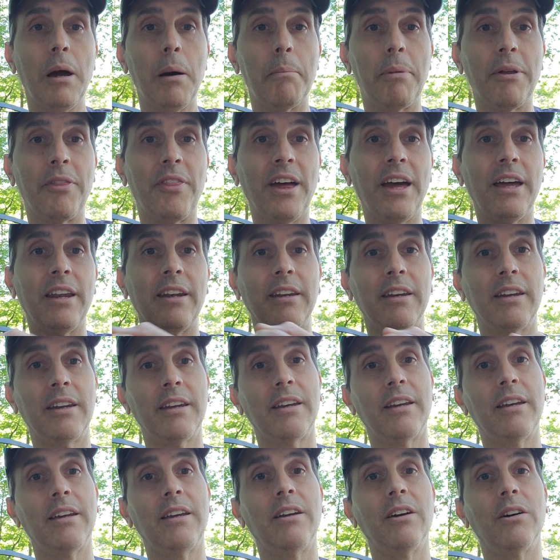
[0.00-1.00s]
But then
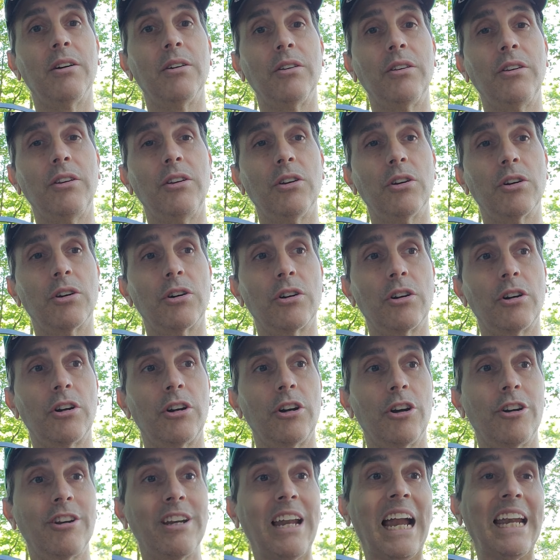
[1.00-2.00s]

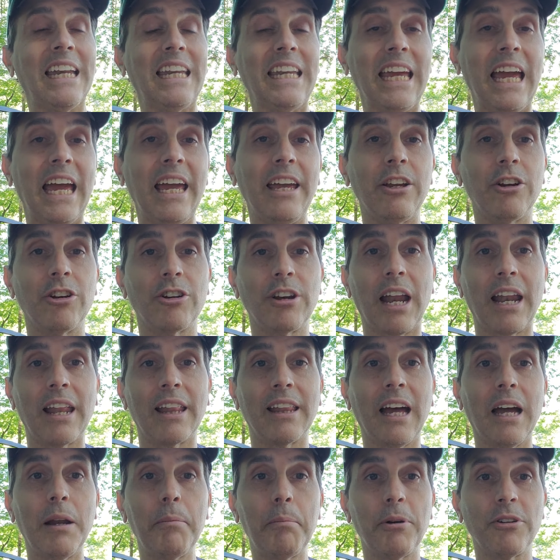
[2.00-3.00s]
your 98, your
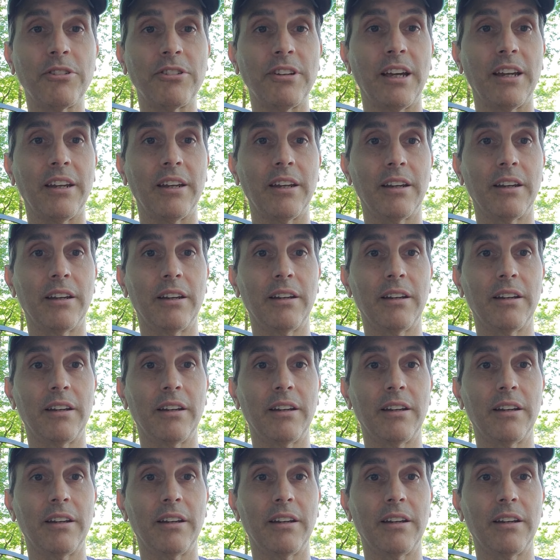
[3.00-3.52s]
99%